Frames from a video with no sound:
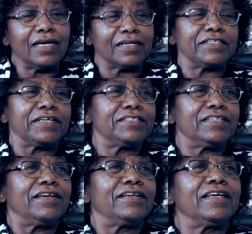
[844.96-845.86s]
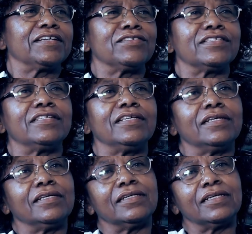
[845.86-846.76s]
architecture. I'd like to
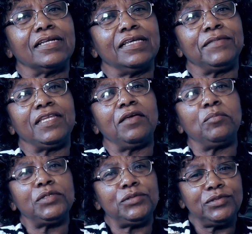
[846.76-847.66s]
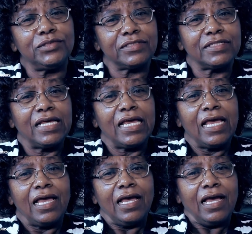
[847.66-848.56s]
see clean neighborhoods
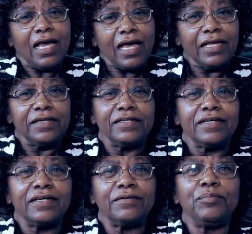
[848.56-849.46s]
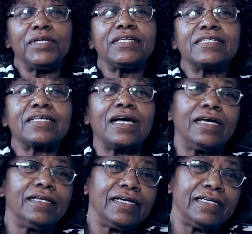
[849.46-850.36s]
and better
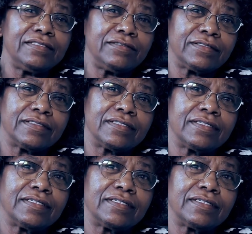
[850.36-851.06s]
skylines.